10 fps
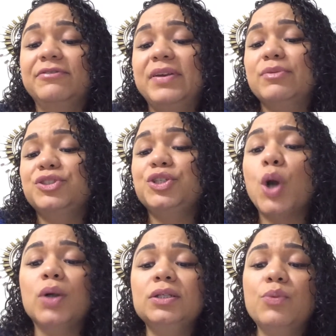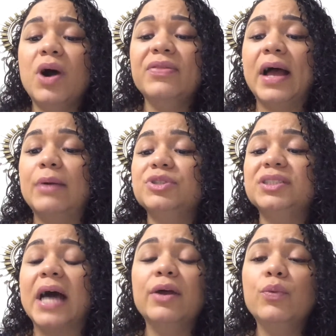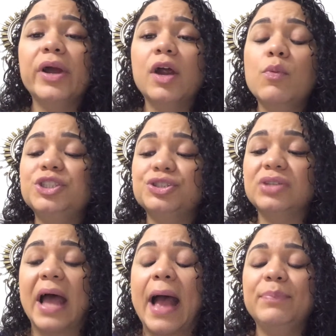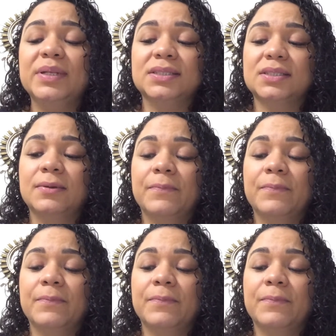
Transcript: he was the only one that was not aware of what just happened.